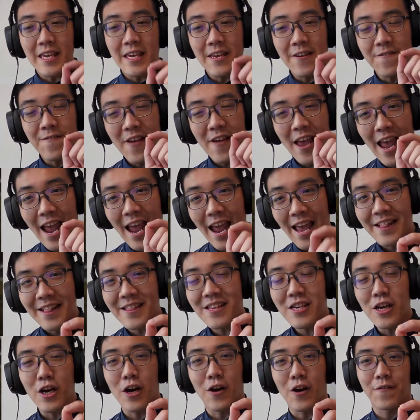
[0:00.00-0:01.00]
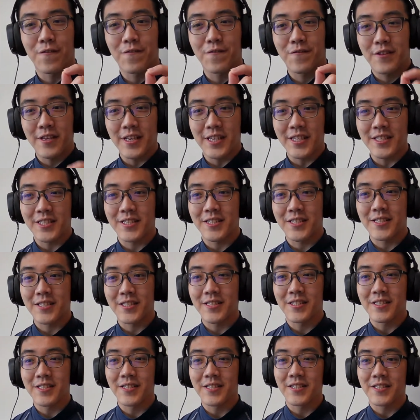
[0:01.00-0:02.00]
If any of
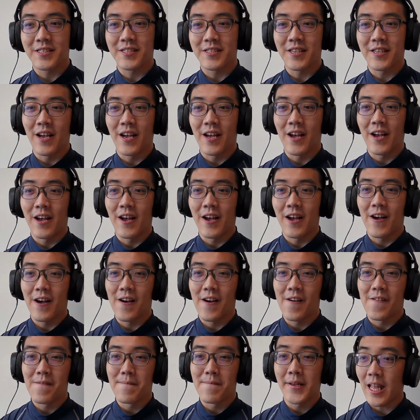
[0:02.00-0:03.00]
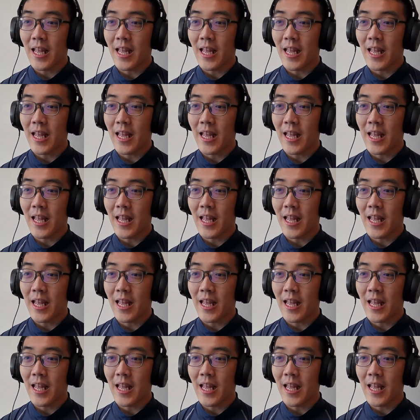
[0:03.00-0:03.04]
these steps